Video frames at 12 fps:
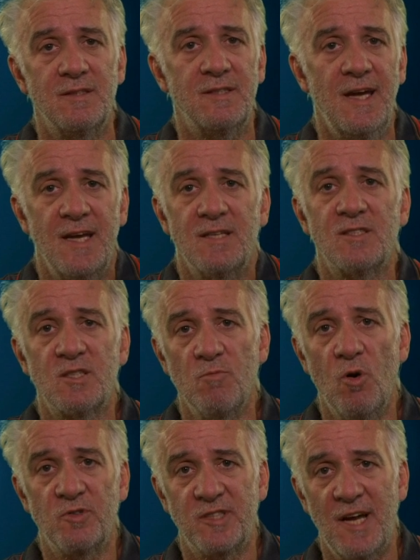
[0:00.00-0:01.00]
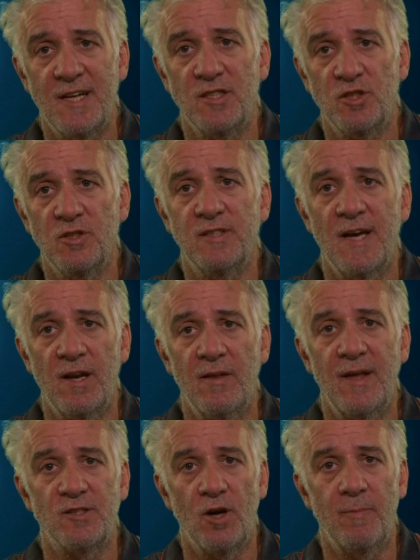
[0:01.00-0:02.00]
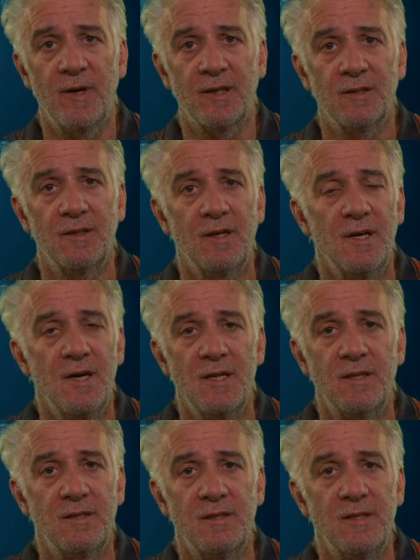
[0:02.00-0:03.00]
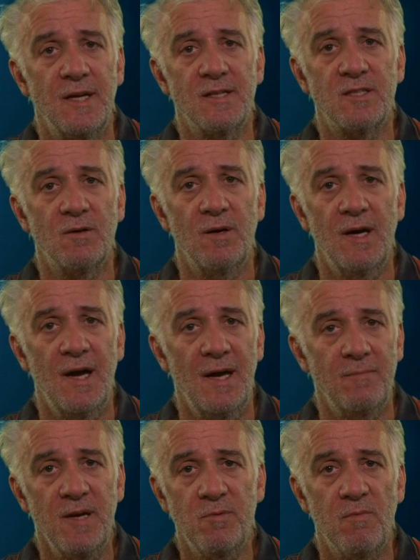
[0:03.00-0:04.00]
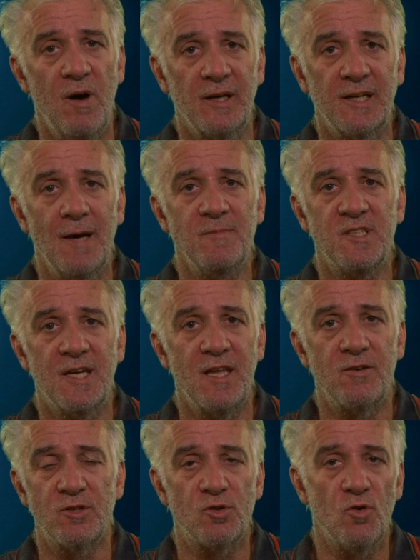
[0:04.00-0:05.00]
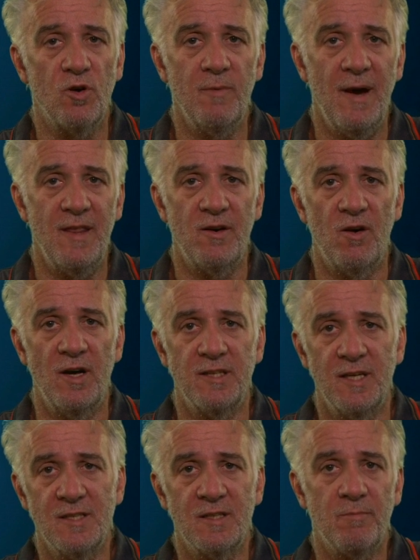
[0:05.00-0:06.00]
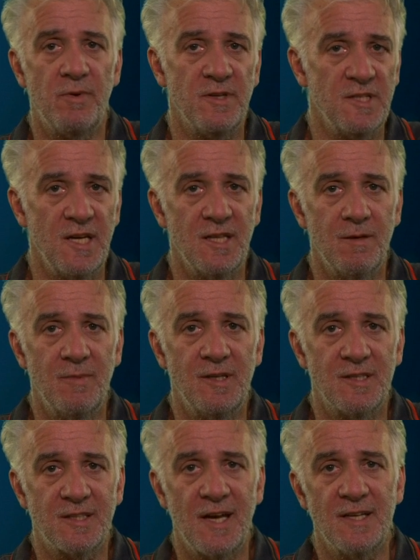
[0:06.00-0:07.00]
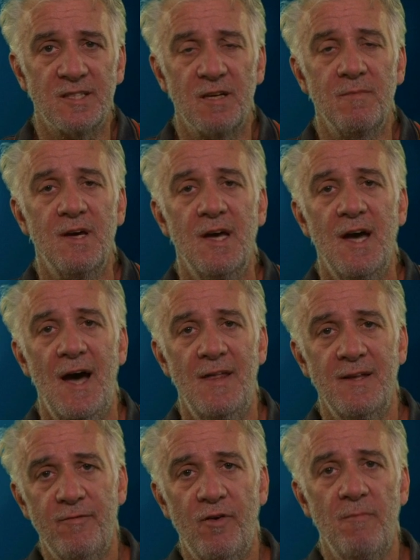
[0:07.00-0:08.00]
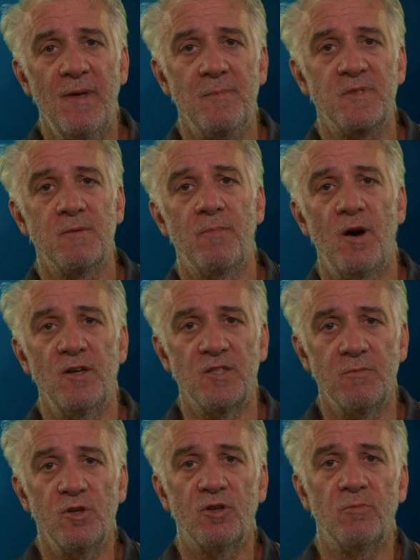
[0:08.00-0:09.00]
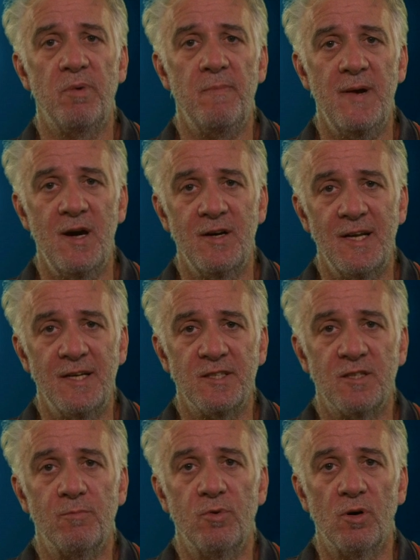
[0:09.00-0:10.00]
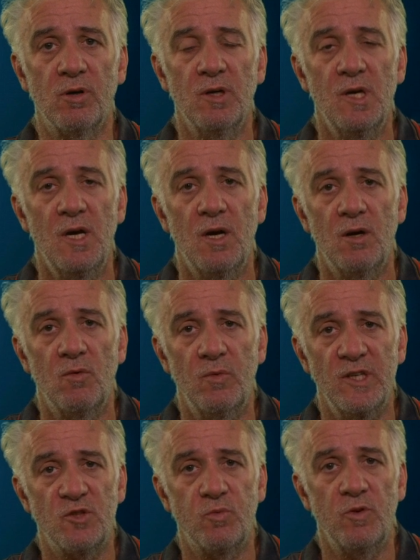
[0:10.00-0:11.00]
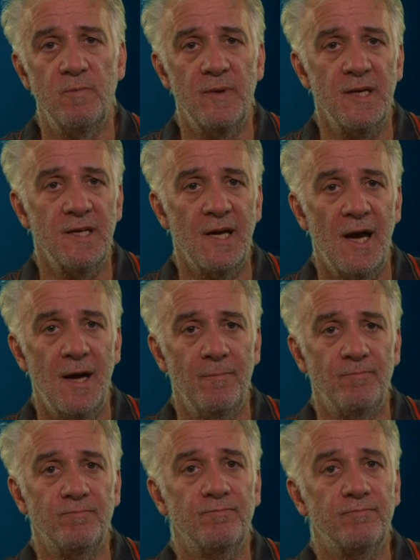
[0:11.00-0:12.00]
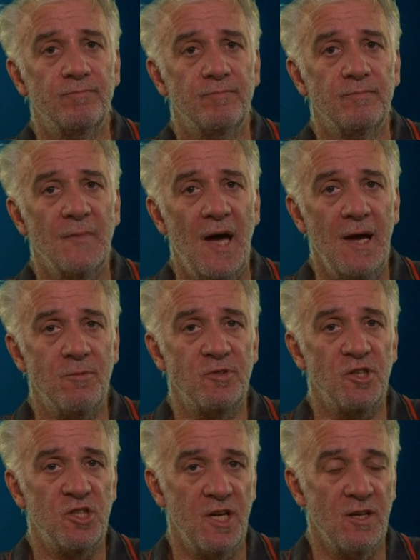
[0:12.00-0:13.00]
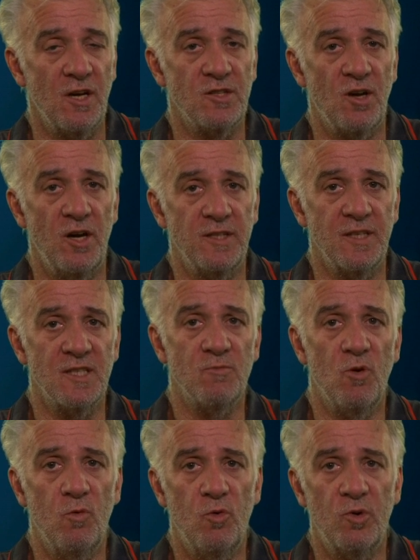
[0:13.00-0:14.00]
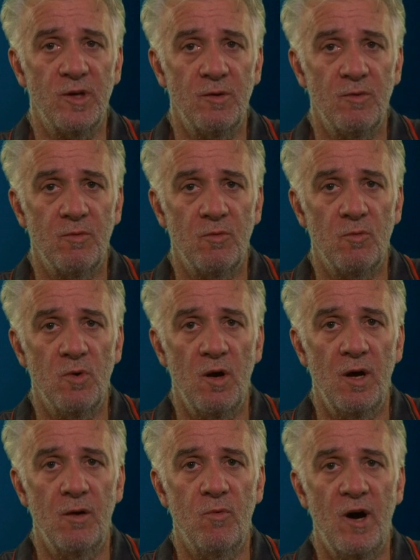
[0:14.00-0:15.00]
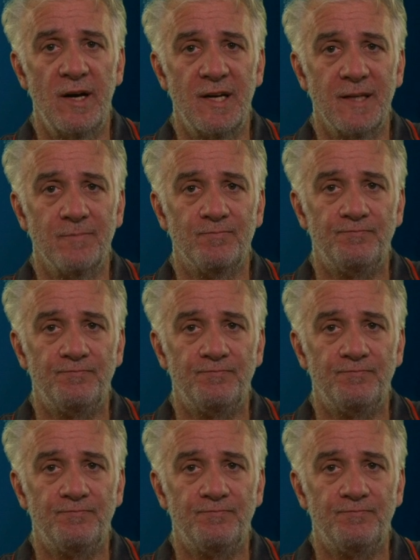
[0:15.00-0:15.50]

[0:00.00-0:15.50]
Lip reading: 10 small studies you'd done on that topic. And people might come together and talk about their ideas and present them and discuss them. And then from that symposium, you could prepare an edited book, which would be able to share those ideas more widely.